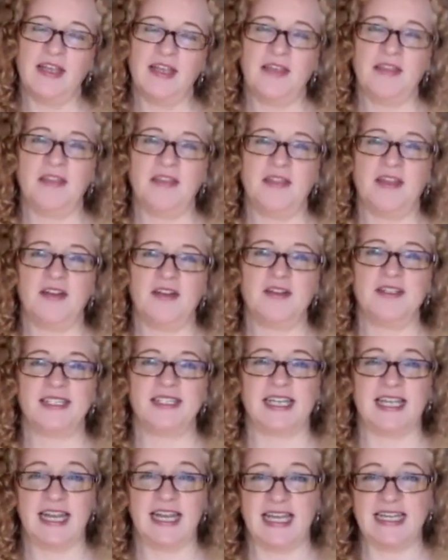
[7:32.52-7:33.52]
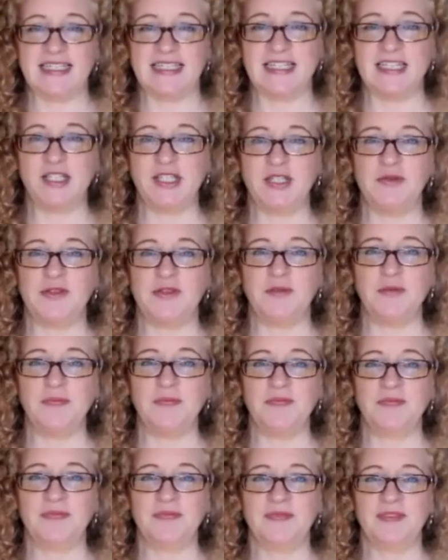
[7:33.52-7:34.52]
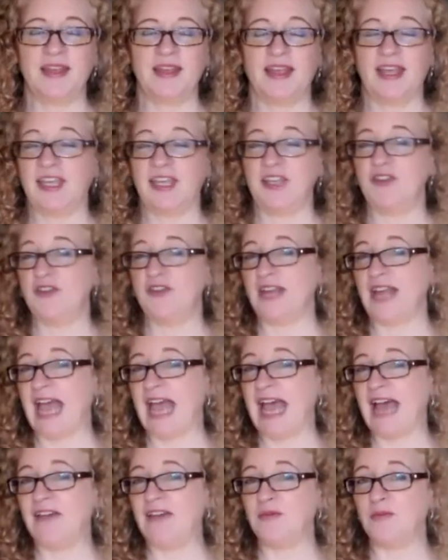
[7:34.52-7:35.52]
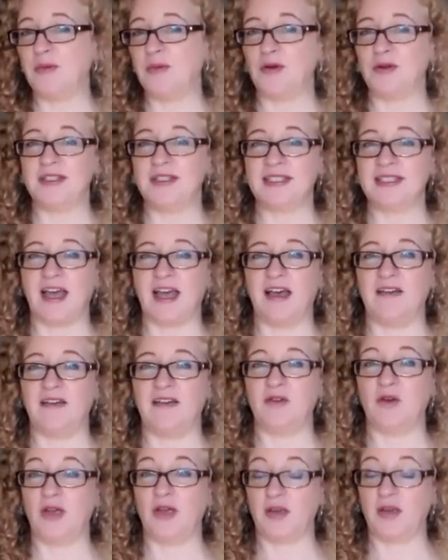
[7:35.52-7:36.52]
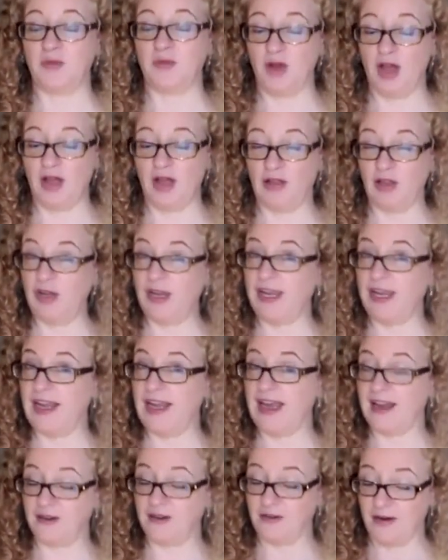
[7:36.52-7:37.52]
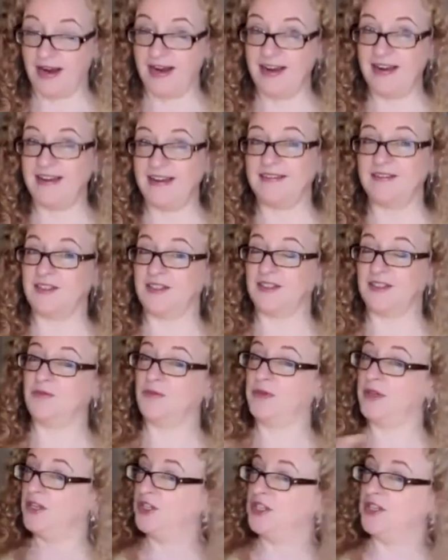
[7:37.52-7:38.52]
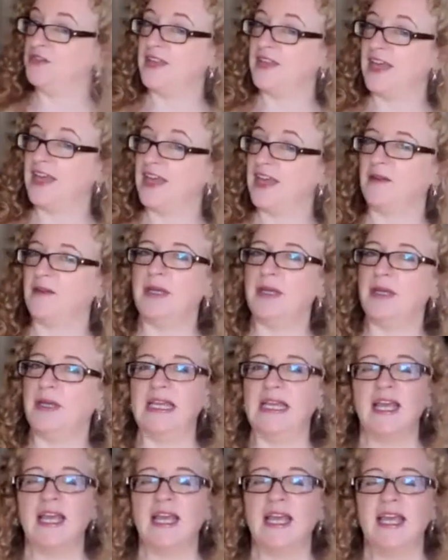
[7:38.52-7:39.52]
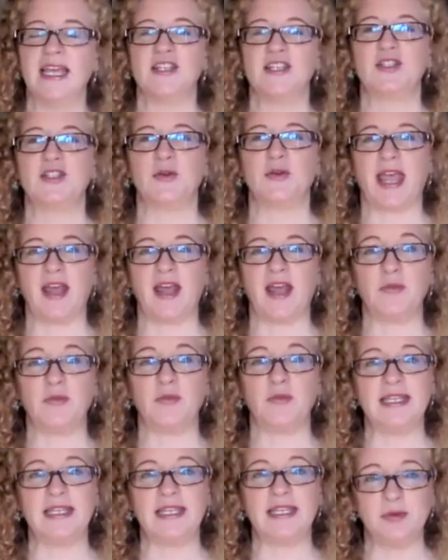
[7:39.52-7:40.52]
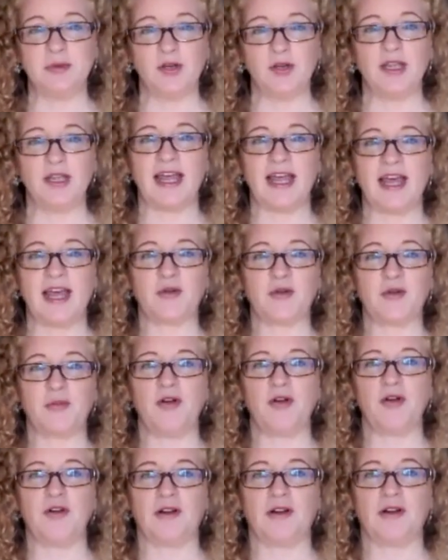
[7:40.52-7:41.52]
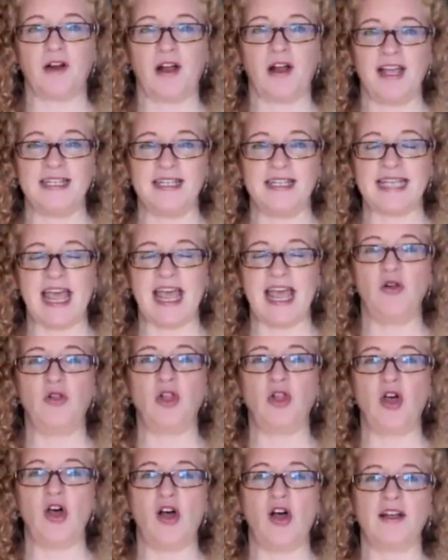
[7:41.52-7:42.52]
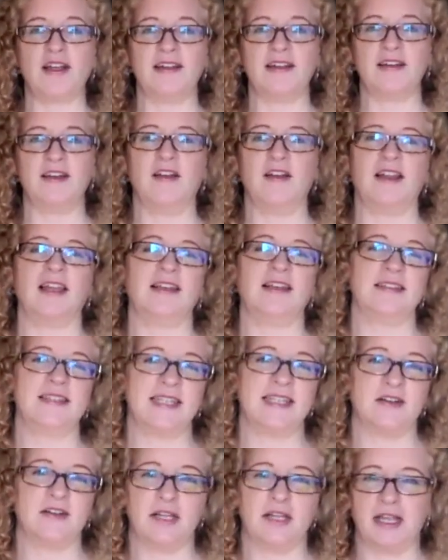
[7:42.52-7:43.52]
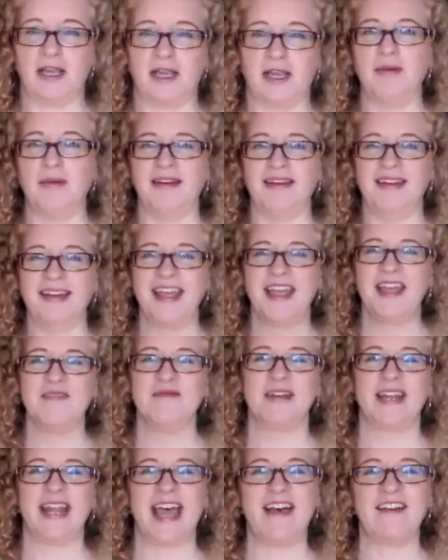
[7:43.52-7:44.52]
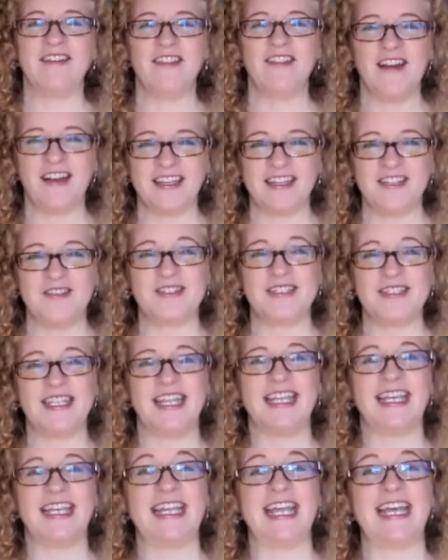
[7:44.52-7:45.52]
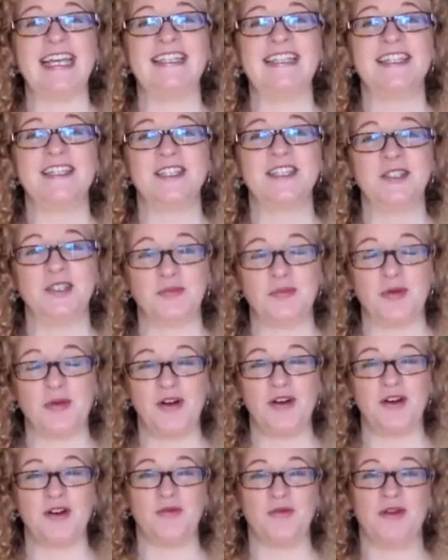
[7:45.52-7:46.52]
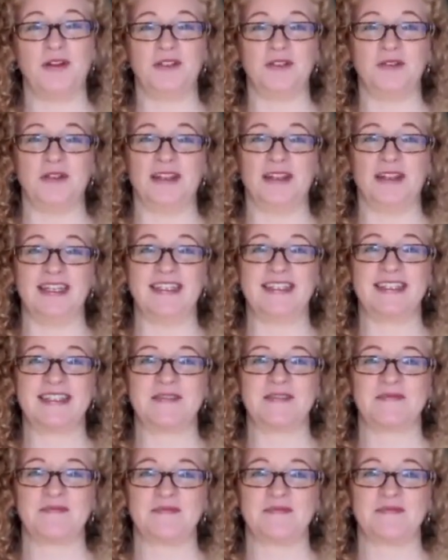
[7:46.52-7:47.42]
There's the connecting to them. You could add the bonus of, okay, we're not looking at it, right? Just we achieved that in B. So can we keep looking at our partner in our eyes? How long can it, not like a staring game, but how long can you stay connected to your partner while doing this?